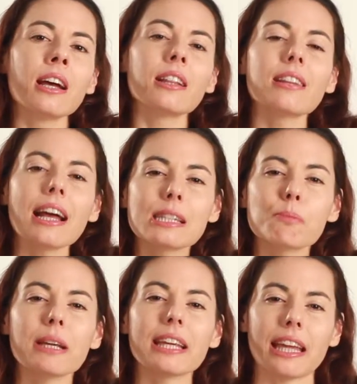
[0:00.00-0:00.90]
Let's
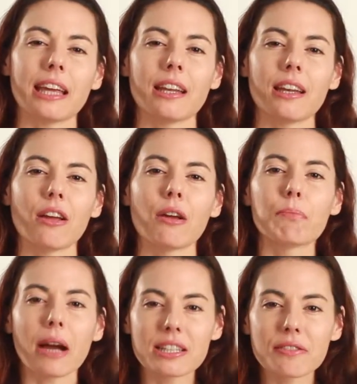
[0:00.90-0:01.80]
begin
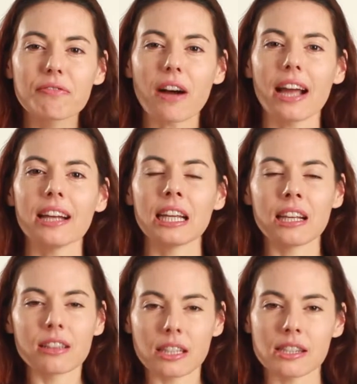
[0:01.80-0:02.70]
by
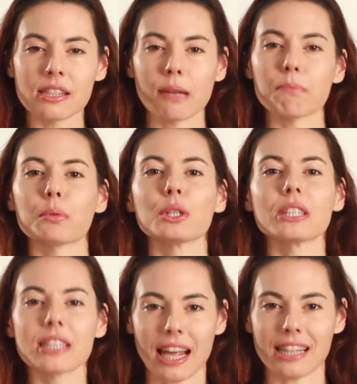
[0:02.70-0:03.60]
defining the simple
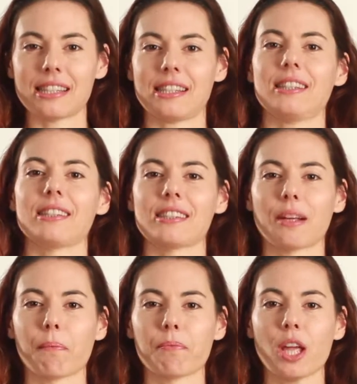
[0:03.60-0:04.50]
tenses.
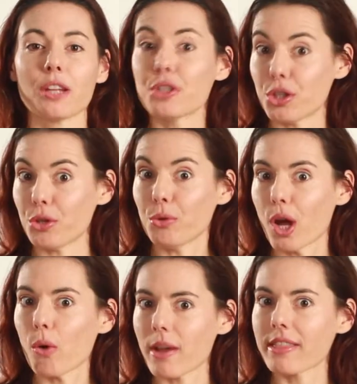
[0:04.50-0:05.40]
Do you
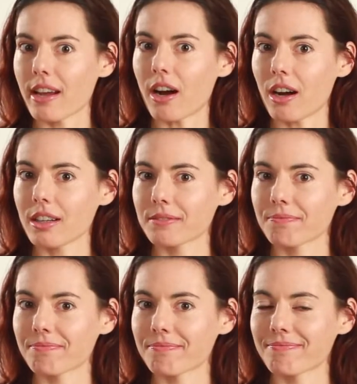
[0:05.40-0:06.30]
know what they are?
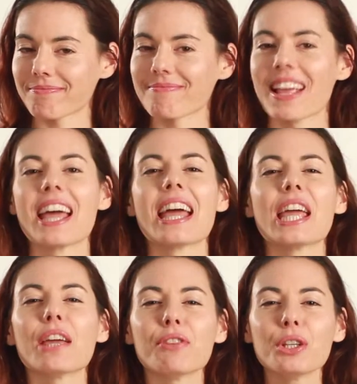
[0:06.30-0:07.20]

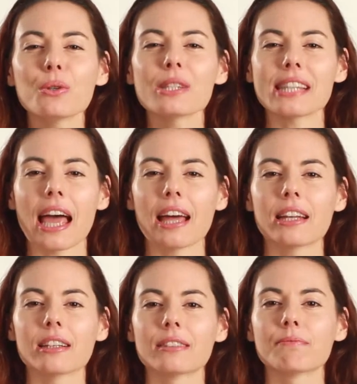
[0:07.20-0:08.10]
If you
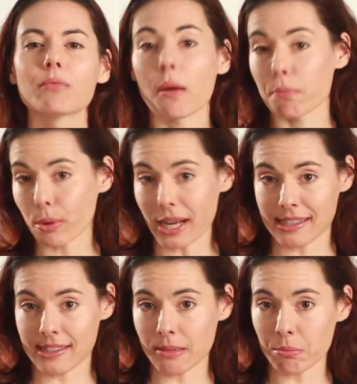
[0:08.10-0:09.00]
said
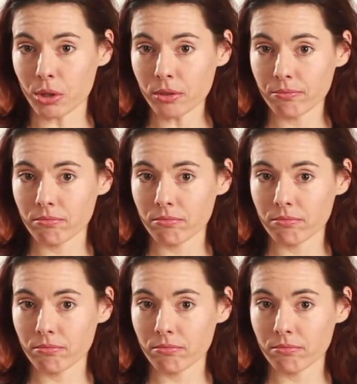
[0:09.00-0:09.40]
present simple,